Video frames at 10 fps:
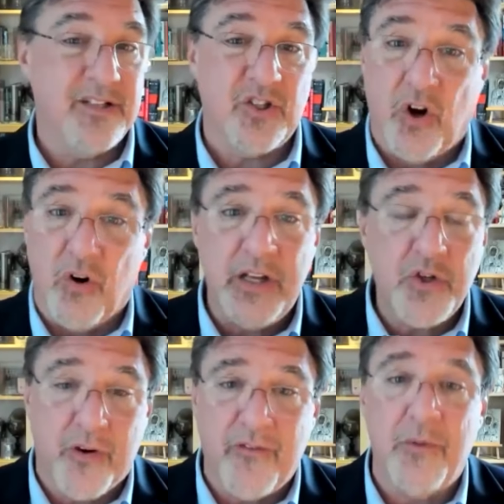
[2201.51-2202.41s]
It's totally
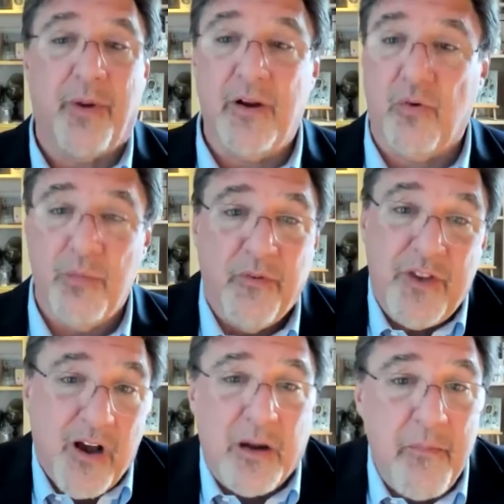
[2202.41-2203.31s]
driven by a group of
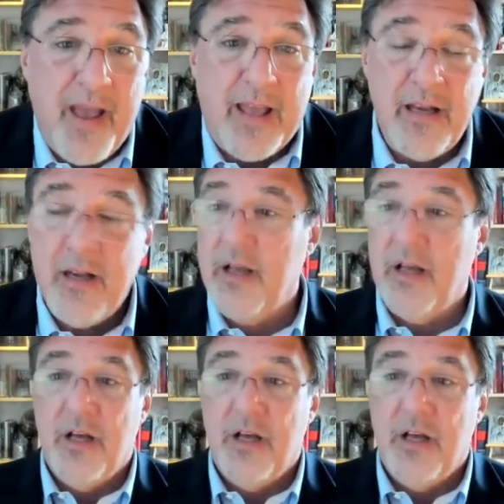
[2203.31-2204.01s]
young men,